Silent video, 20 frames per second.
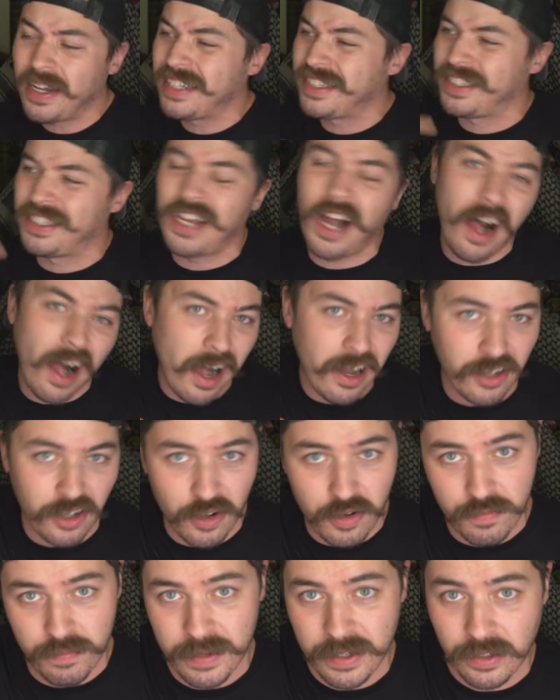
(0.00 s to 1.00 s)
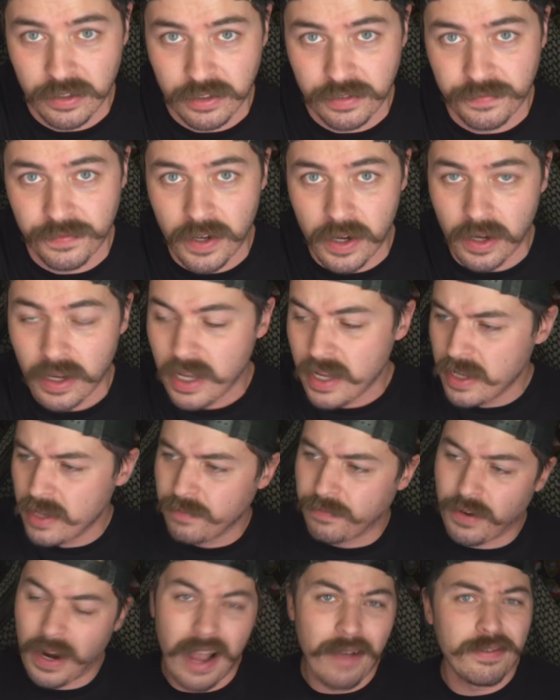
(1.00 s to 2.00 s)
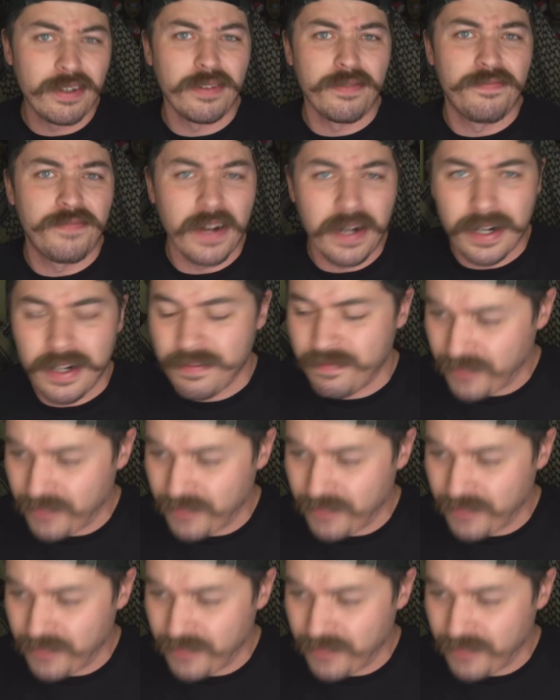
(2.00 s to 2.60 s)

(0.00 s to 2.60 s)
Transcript: It's Taco Bell's fault for having a very,